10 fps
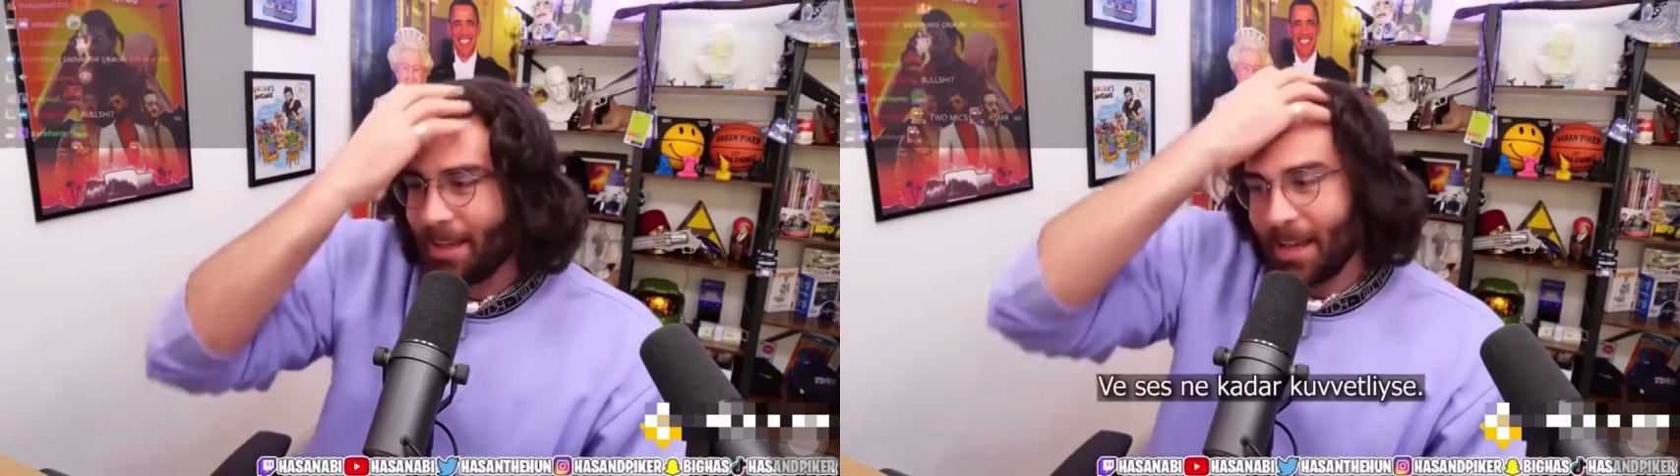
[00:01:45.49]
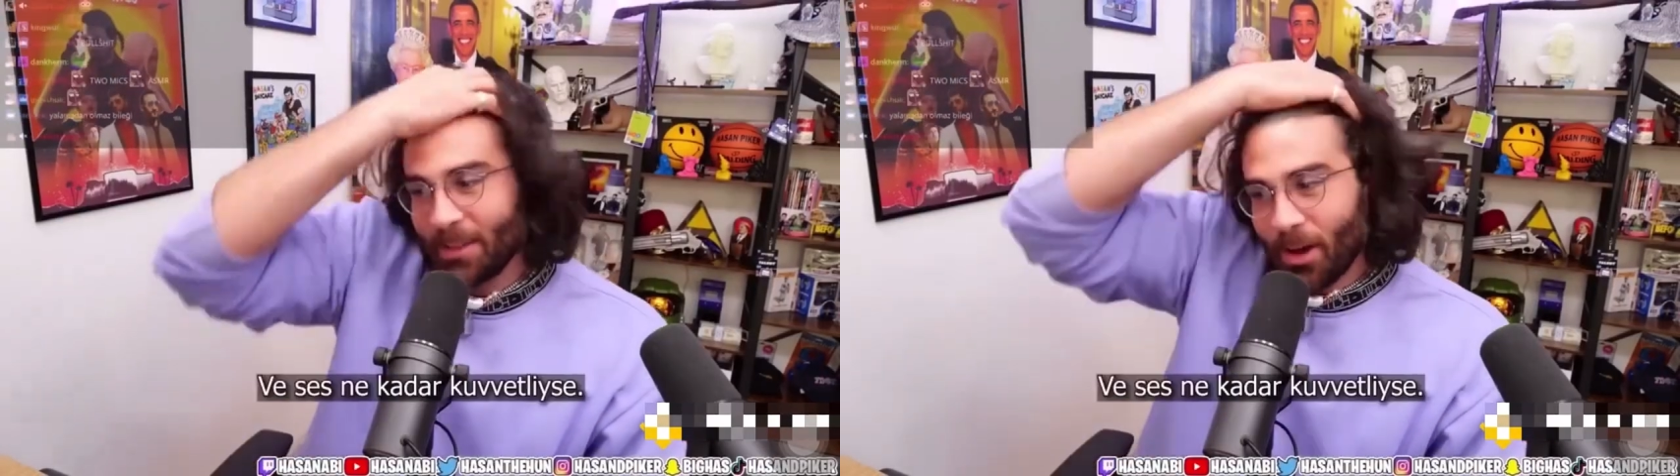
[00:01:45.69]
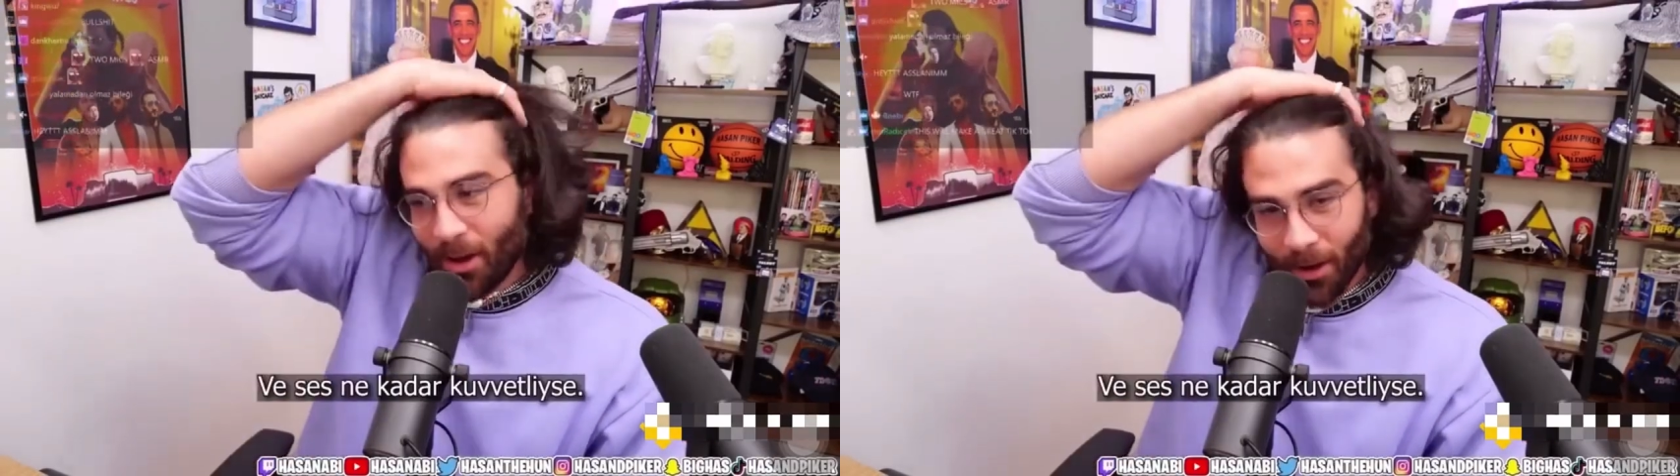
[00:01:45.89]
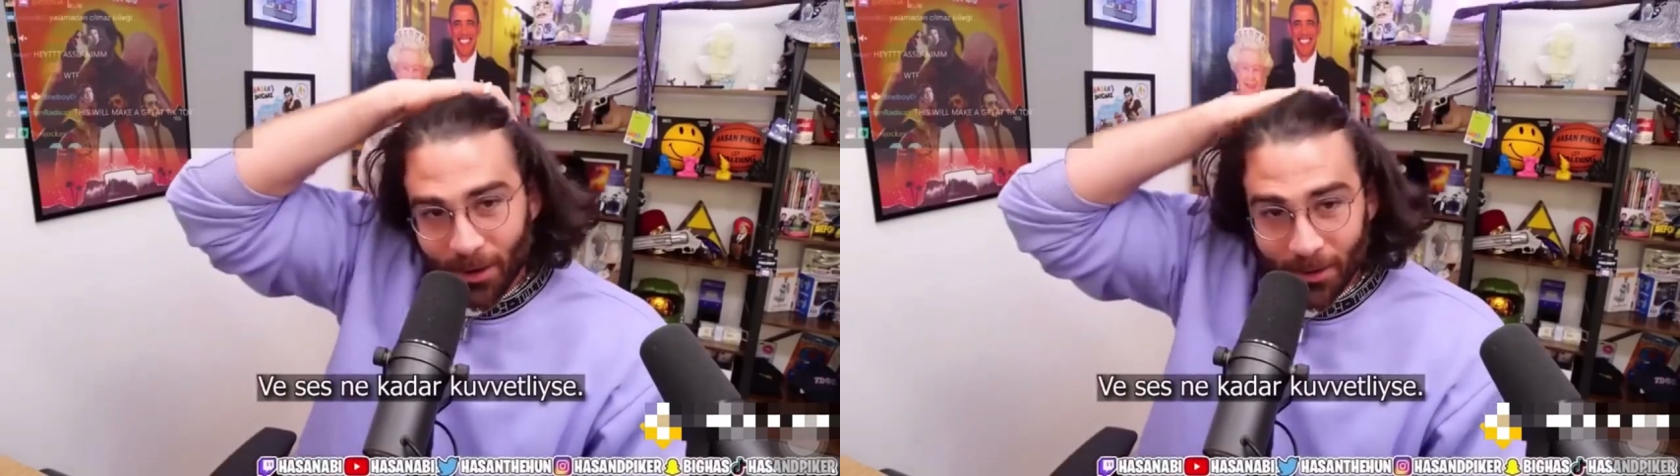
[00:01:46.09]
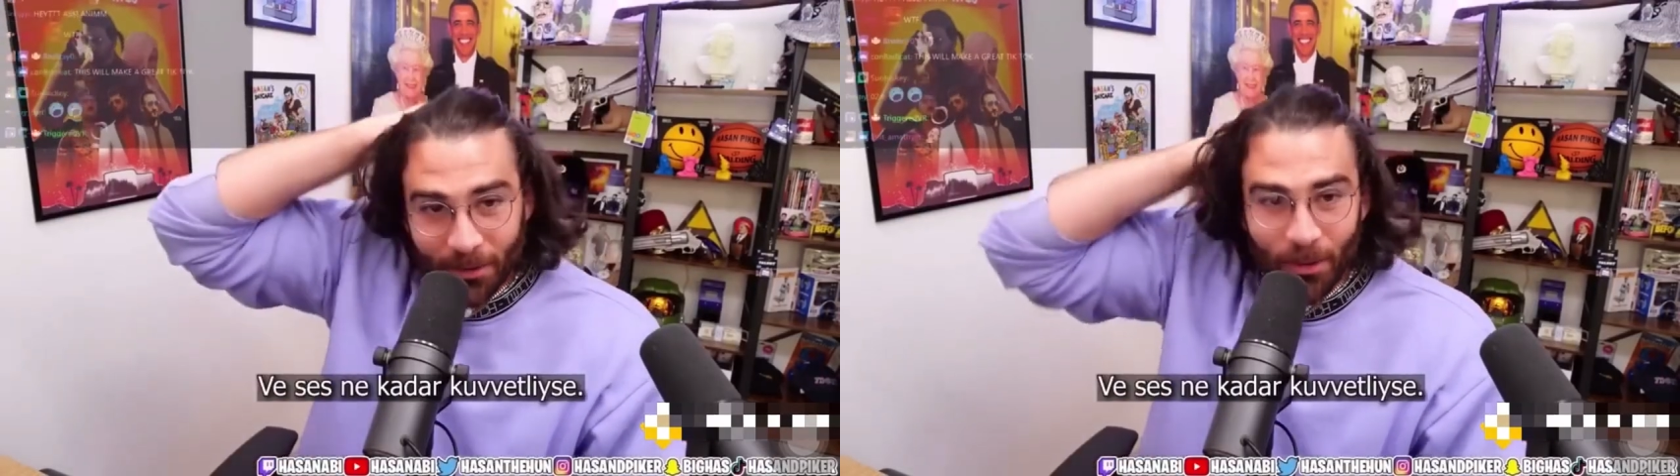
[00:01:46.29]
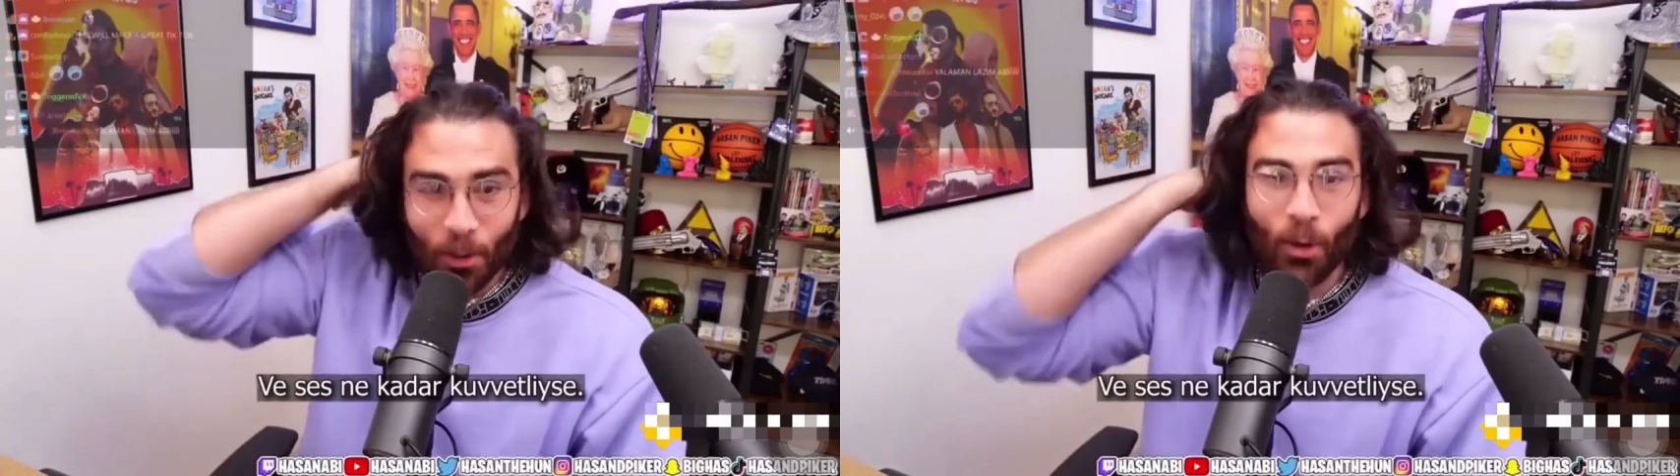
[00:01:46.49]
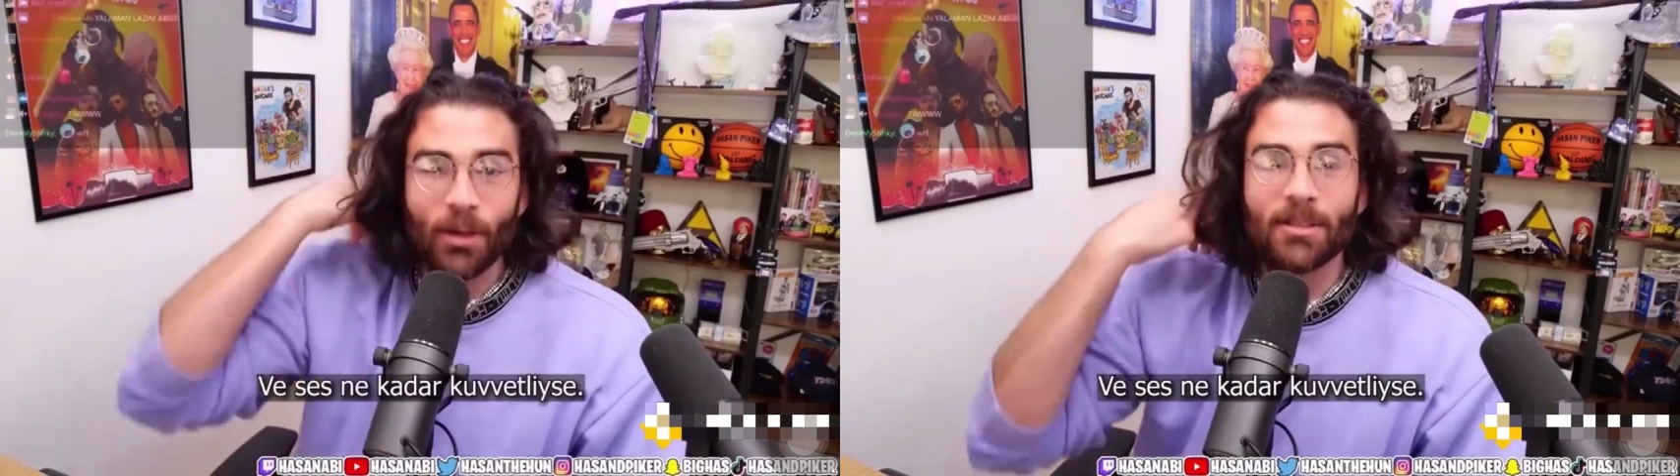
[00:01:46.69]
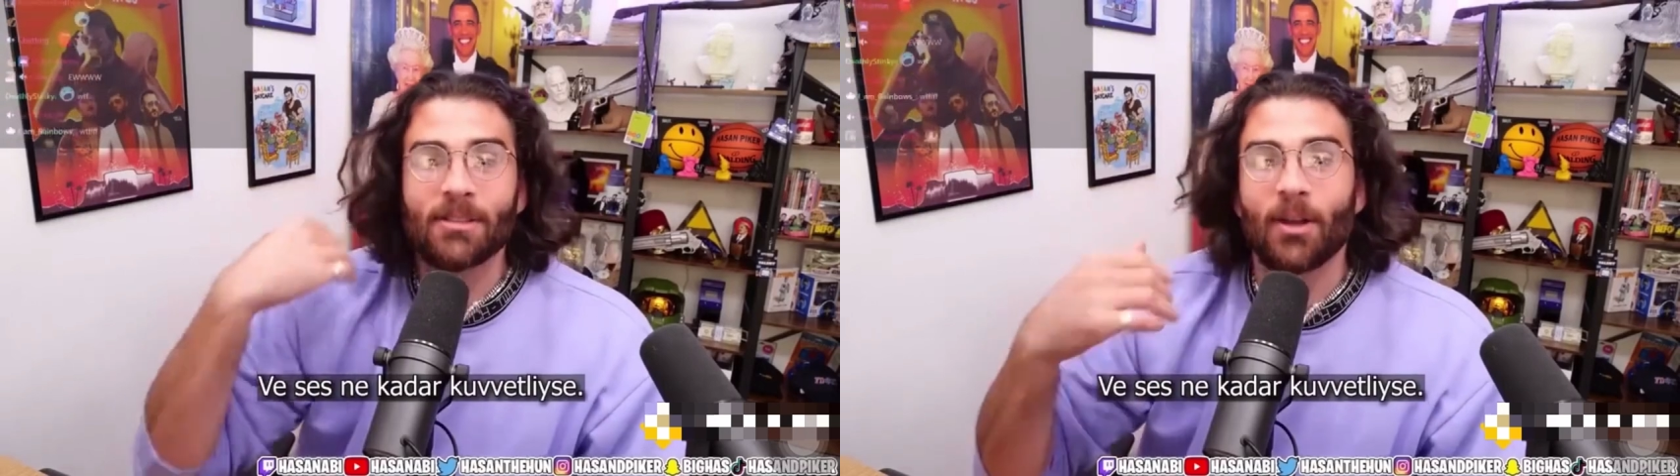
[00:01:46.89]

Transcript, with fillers: And the harder the noise,